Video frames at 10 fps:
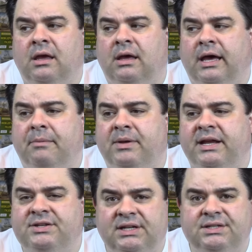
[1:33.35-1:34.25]
Uh, but
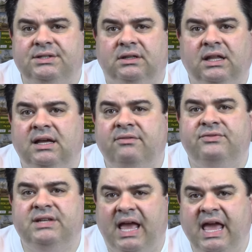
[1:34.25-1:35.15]
I just
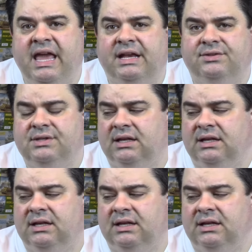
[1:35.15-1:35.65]
love tanks.